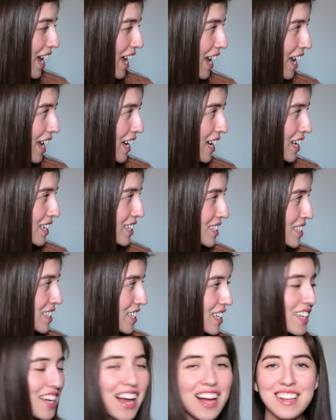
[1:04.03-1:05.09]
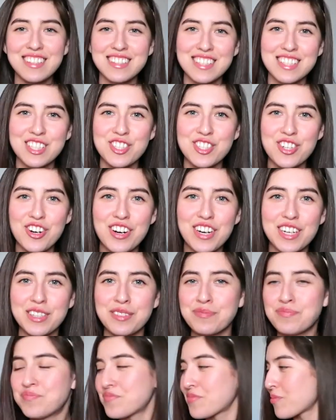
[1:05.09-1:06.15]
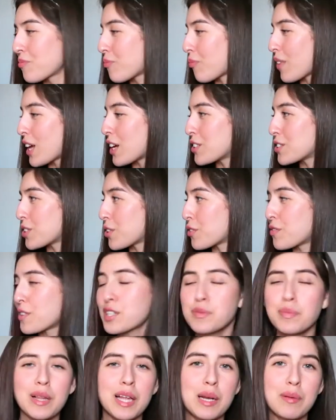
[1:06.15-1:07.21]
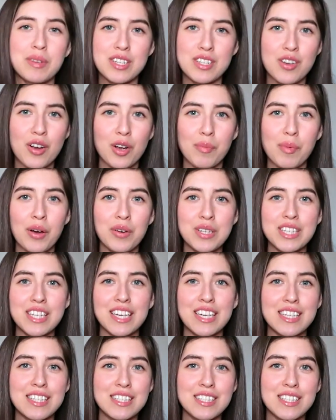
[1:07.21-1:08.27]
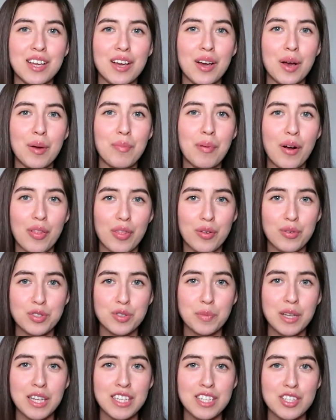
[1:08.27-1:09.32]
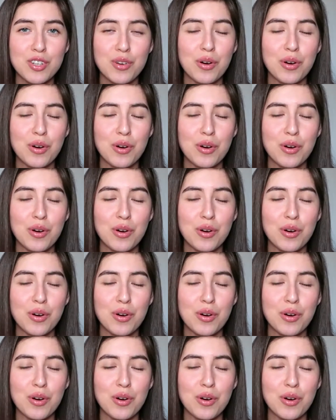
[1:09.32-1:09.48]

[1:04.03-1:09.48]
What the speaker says: and yeah, let's get started. So the first plant I'm going to talk about is a pothos plant,